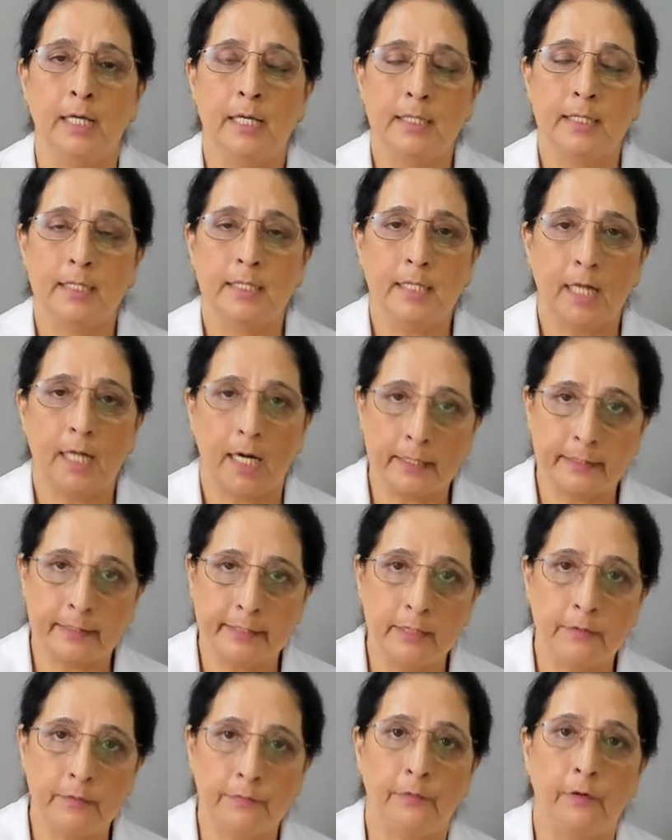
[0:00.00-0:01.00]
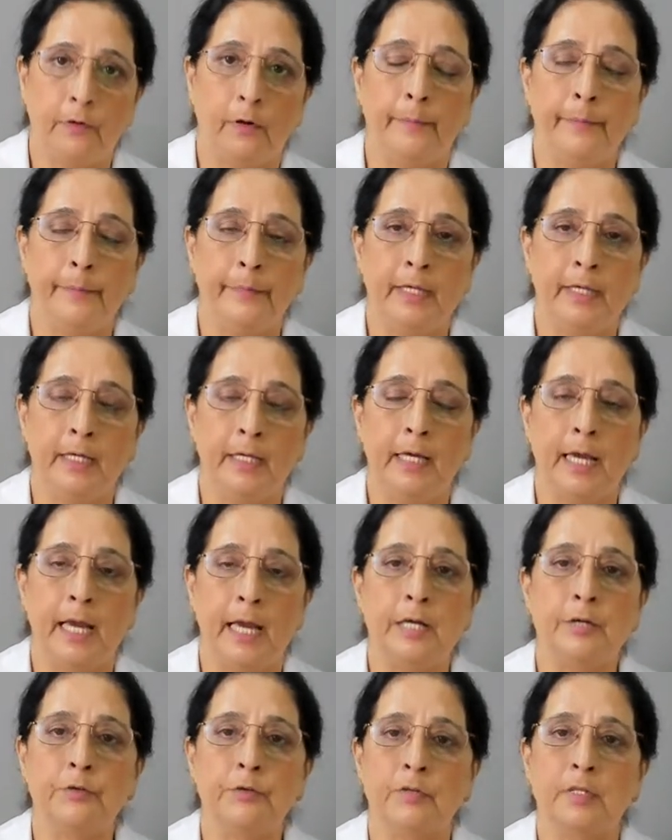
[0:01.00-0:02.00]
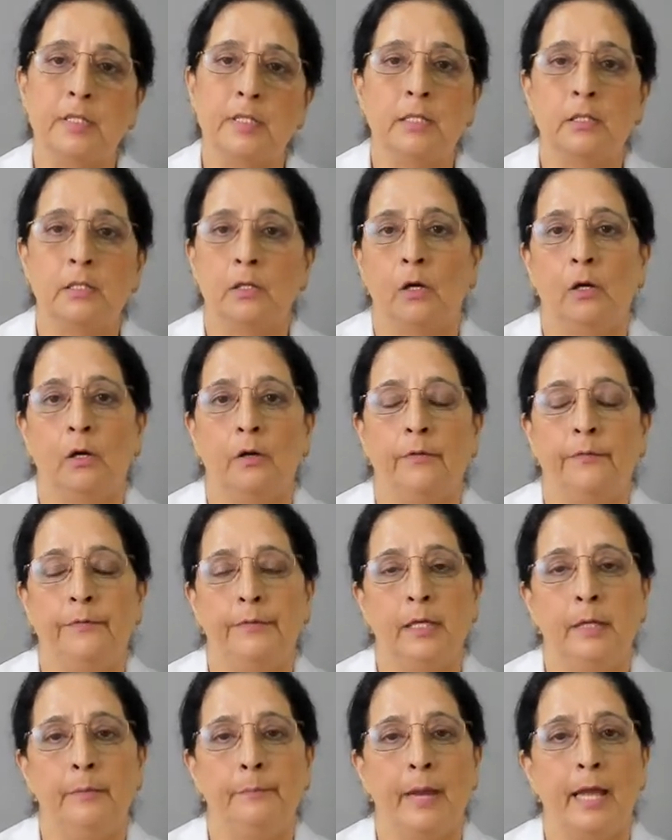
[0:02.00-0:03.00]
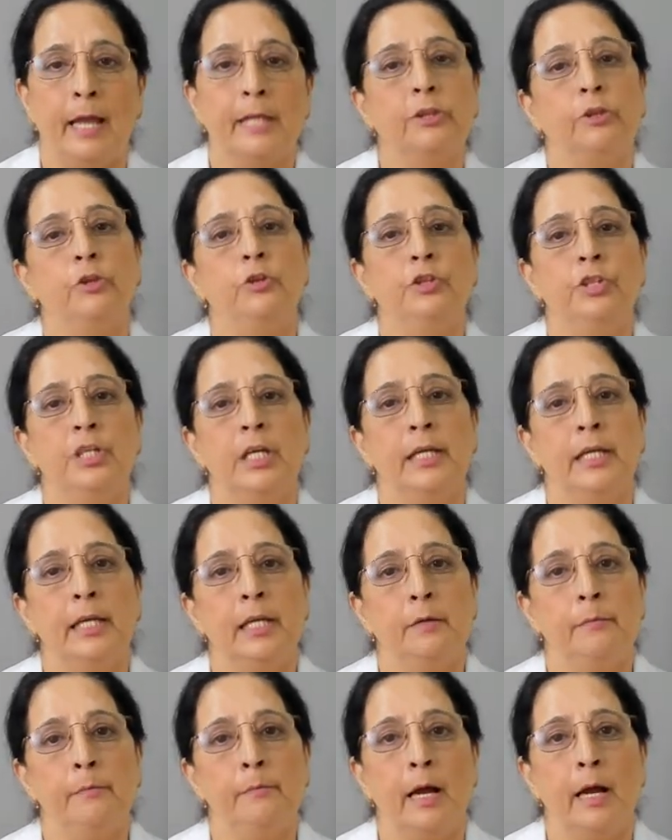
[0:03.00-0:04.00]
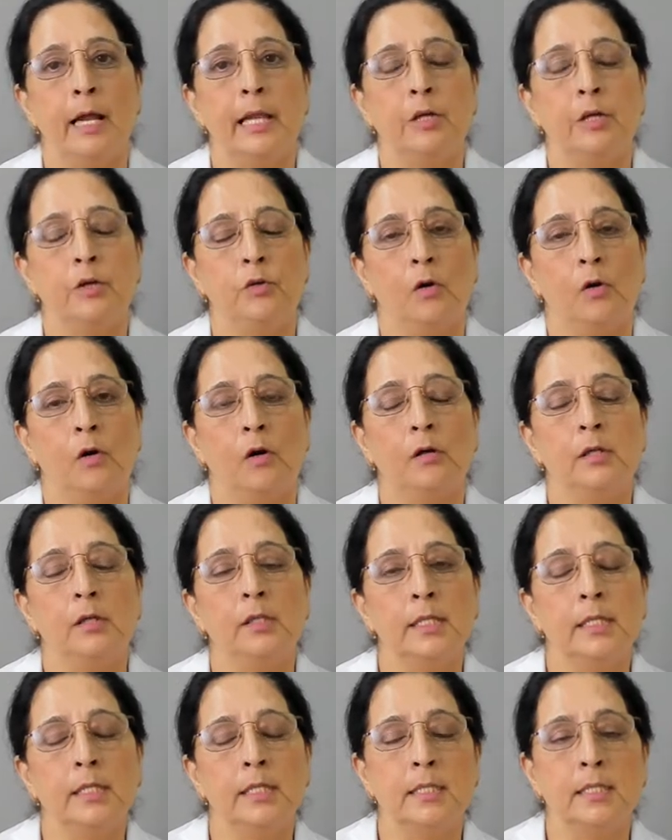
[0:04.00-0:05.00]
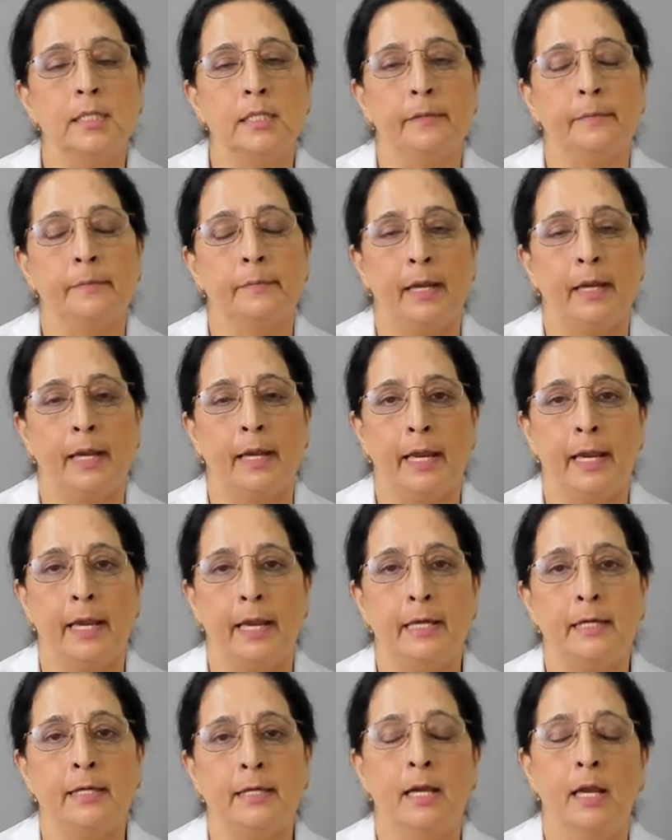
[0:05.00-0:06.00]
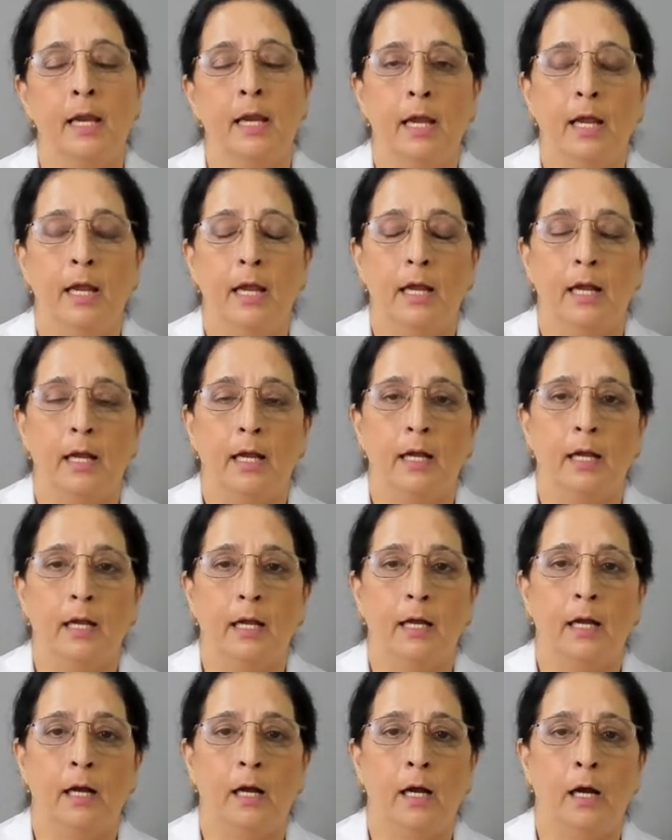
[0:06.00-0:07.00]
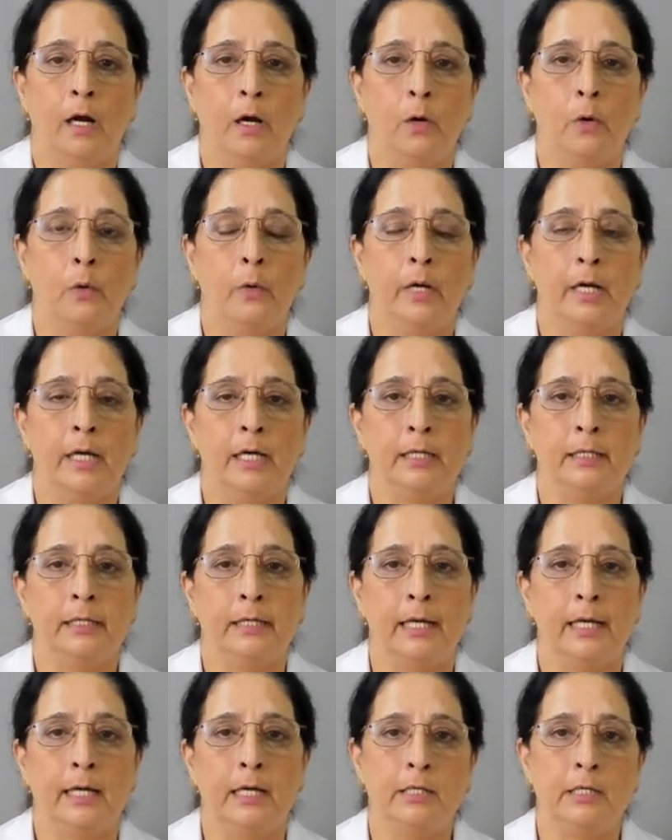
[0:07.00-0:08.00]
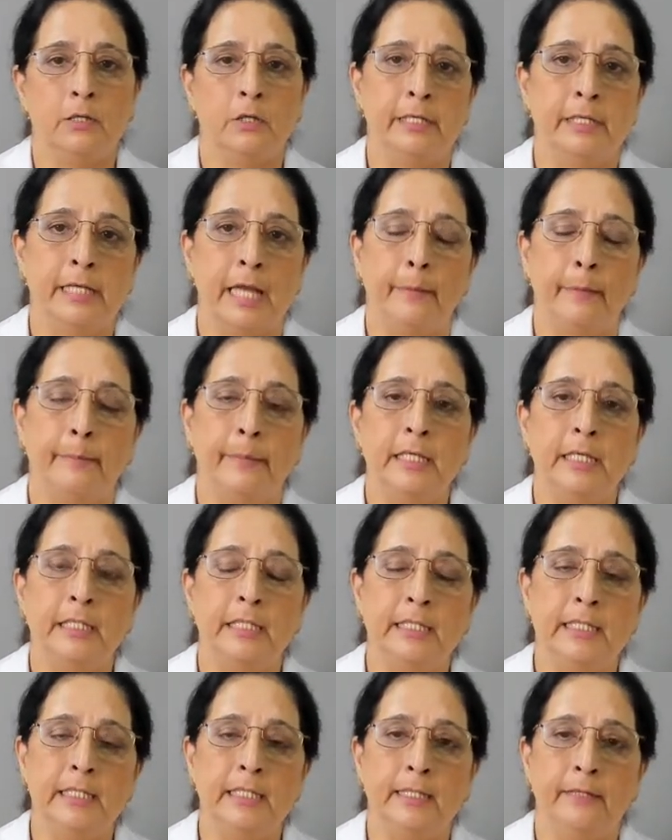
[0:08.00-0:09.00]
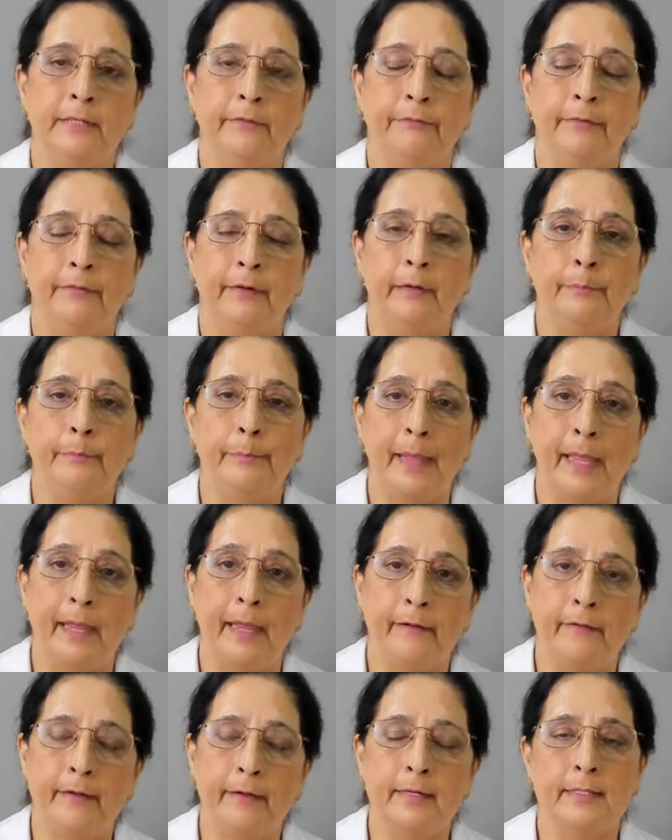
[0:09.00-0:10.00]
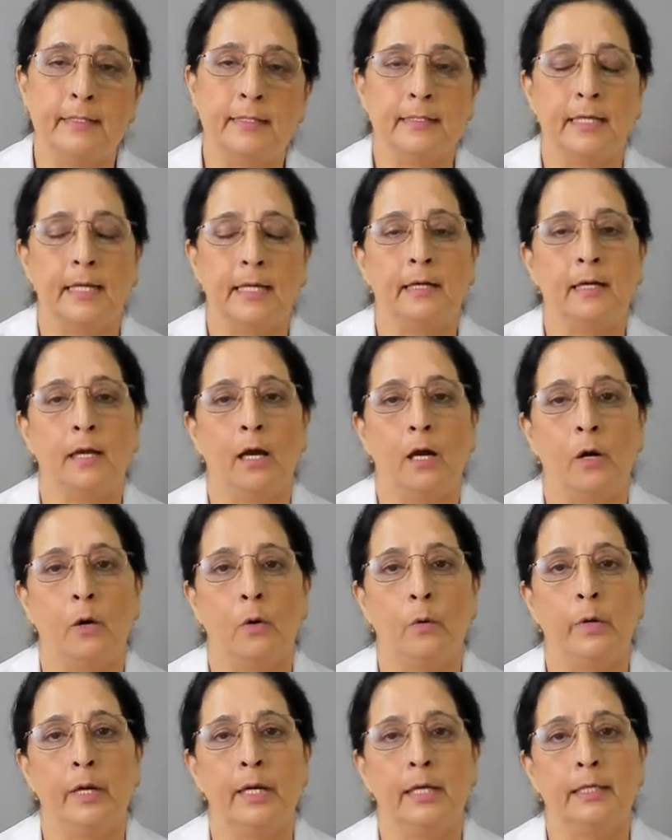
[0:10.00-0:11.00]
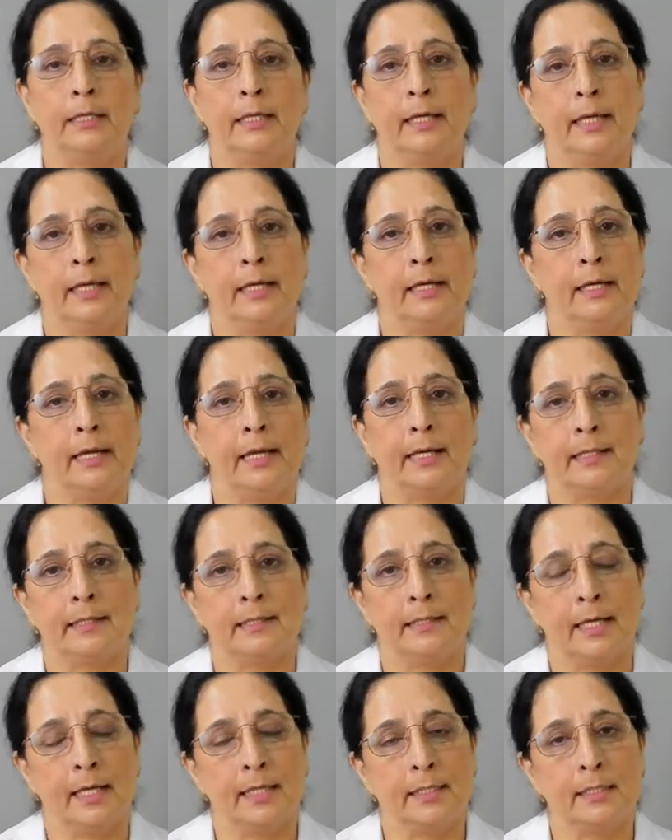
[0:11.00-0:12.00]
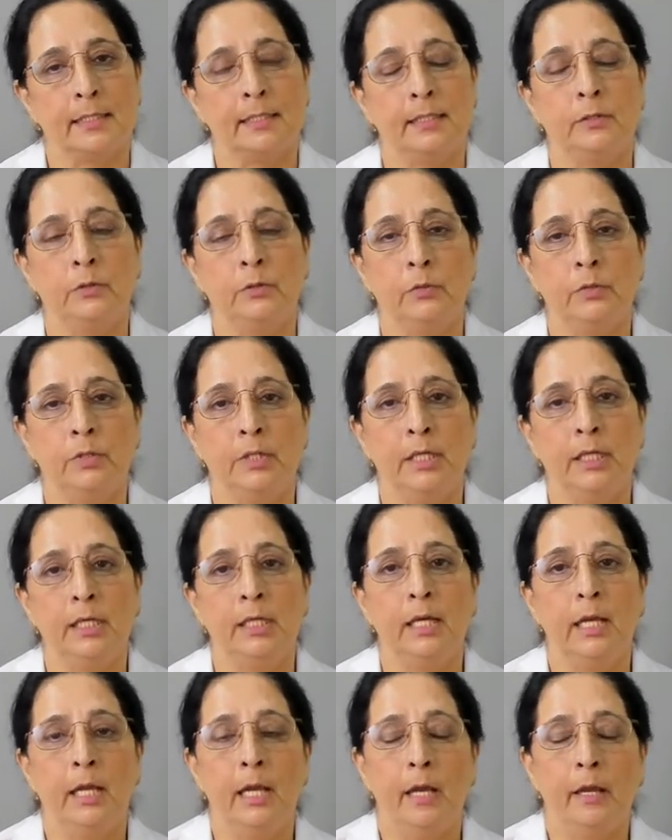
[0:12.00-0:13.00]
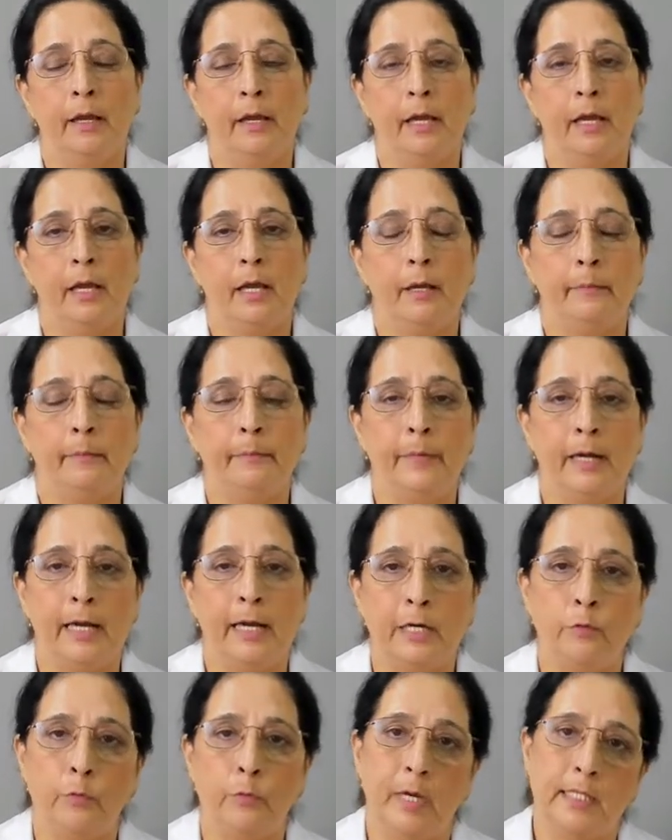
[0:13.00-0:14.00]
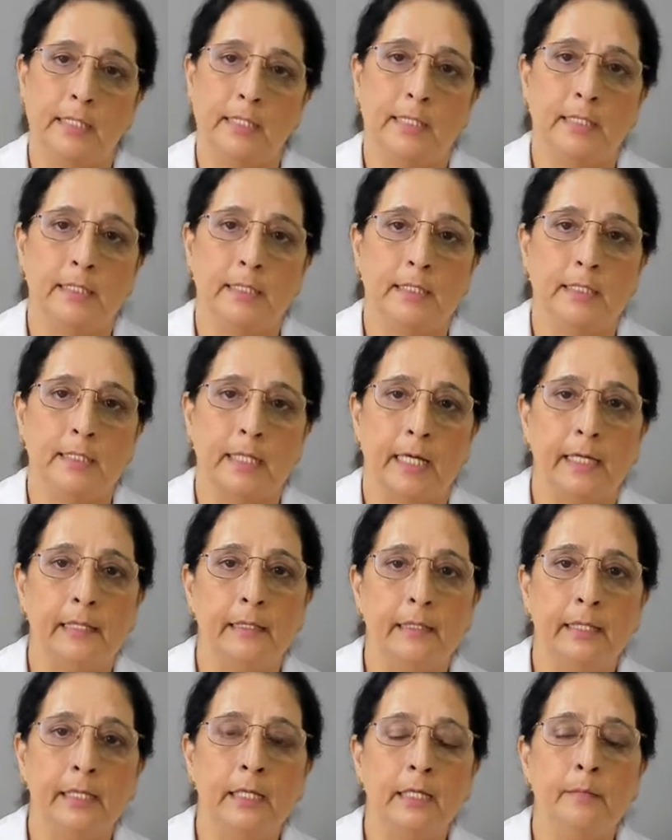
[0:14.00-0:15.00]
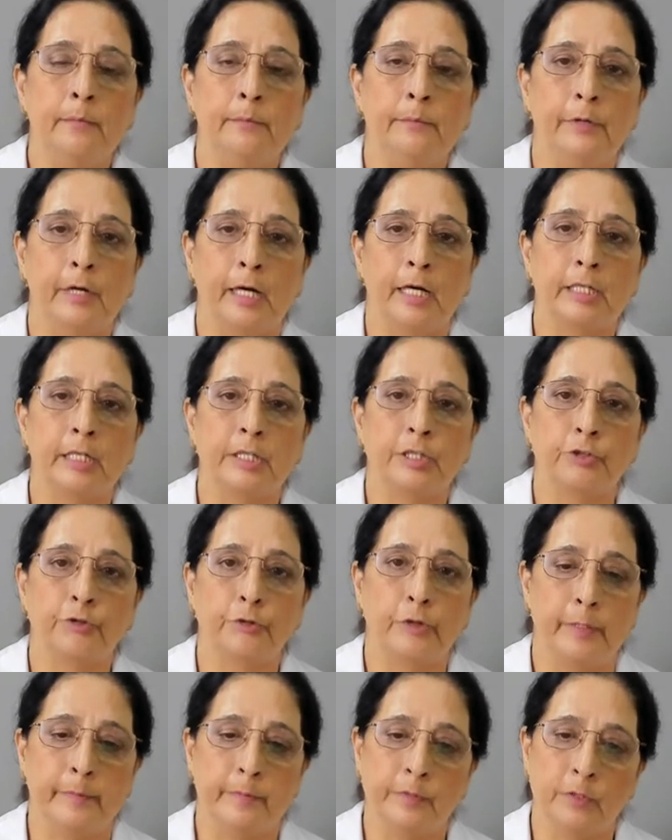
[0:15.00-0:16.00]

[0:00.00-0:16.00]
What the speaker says: starting from the entrance of the pathogenic microorganism and how it can damage the different barriers and how it can access to the blood vessels and the bloodstream.